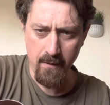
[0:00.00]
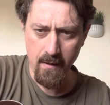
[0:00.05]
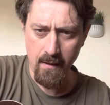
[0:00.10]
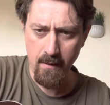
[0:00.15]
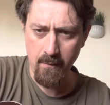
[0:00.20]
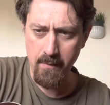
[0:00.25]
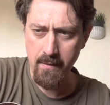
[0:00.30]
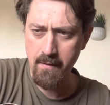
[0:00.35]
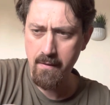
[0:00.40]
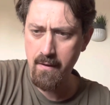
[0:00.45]
a
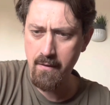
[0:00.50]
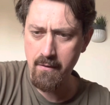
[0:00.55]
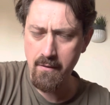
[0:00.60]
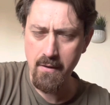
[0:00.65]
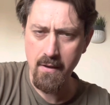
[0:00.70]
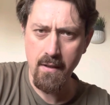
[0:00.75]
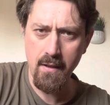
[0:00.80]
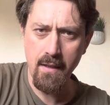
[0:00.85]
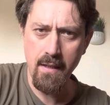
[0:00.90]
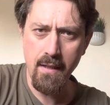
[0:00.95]
lovely
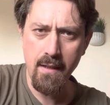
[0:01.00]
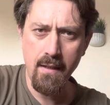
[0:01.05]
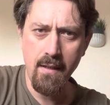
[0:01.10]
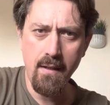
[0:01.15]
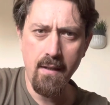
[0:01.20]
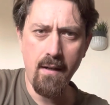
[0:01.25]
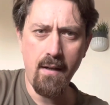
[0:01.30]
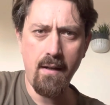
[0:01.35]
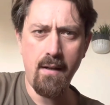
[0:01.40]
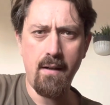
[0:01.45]
TGI
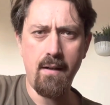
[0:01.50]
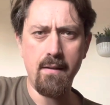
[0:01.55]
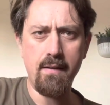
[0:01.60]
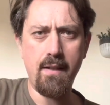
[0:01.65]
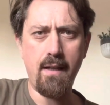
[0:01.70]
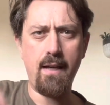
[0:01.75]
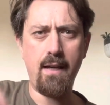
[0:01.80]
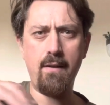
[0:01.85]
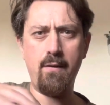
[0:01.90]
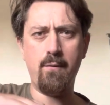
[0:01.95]
hard
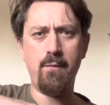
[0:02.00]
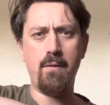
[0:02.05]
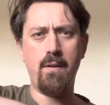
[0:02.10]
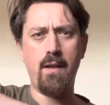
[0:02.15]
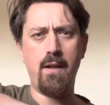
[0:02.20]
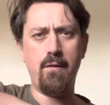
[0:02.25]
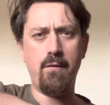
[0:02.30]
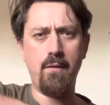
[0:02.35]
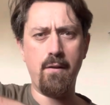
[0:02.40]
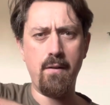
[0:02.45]
case for an
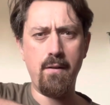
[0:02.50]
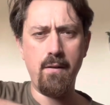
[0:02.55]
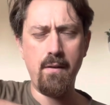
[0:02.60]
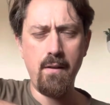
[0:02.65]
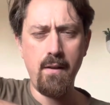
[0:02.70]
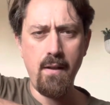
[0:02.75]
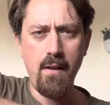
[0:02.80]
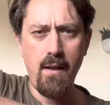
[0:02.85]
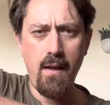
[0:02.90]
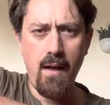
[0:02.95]
extra
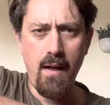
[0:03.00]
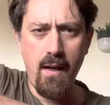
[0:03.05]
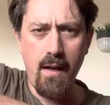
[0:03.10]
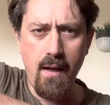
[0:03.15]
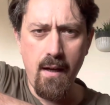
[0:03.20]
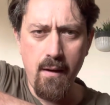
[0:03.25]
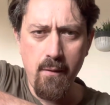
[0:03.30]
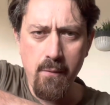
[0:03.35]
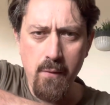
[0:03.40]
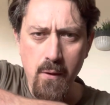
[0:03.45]

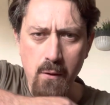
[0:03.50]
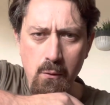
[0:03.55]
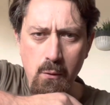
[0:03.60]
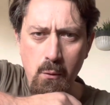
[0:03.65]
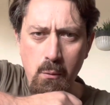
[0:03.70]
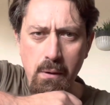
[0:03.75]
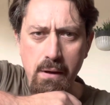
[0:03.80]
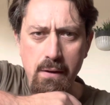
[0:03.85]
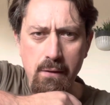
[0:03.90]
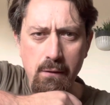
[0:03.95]
few
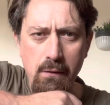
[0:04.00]
quid.